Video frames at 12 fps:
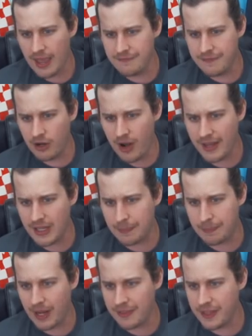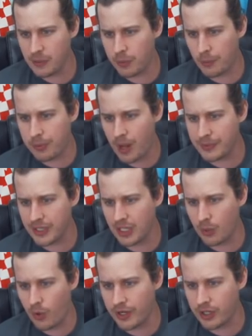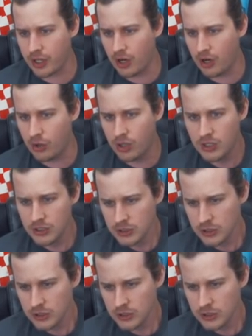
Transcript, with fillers: and Virhenna, but I think we're probably gonna want to go